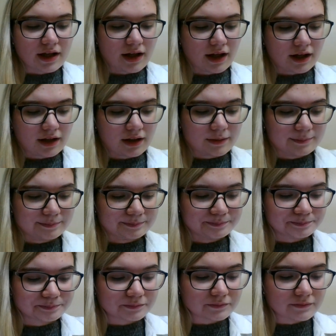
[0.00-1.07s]
And
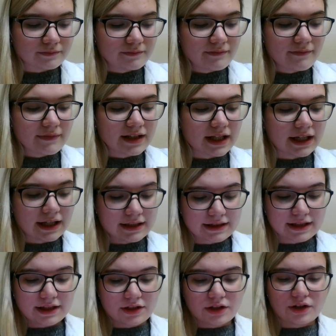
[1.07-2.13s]

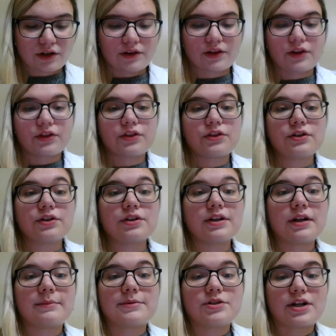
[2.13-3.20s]
then the third
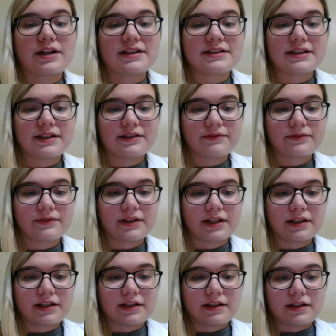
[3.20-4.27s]
objective
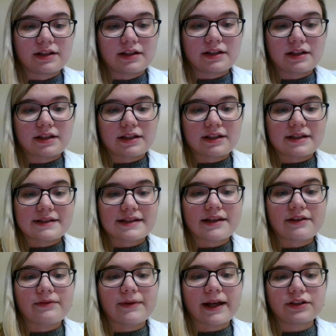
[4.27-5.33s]
is
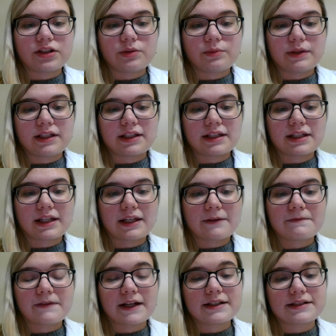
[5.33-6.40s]
evaluating the
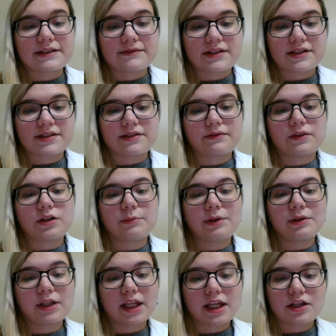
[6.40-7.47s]
effectiveness of
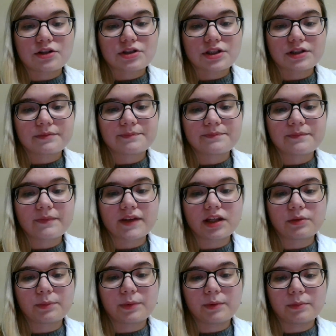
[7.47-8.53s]
communication
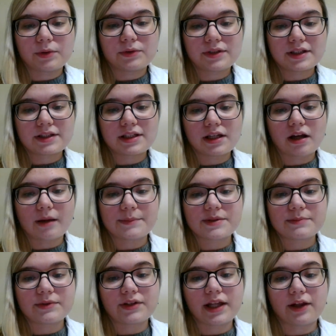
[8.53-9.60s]
in promoting the
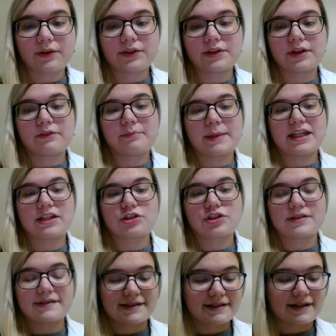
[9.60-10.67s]
optimal health of
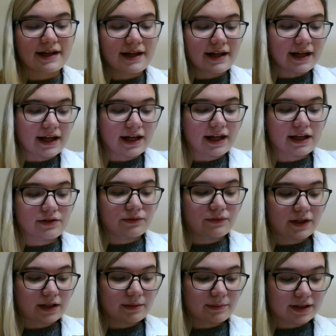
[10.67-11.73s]
patients and
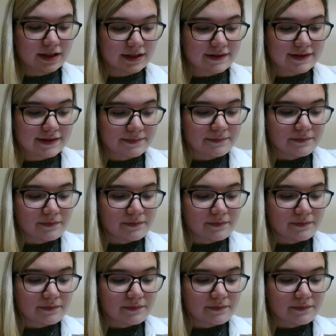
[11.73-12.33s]
families.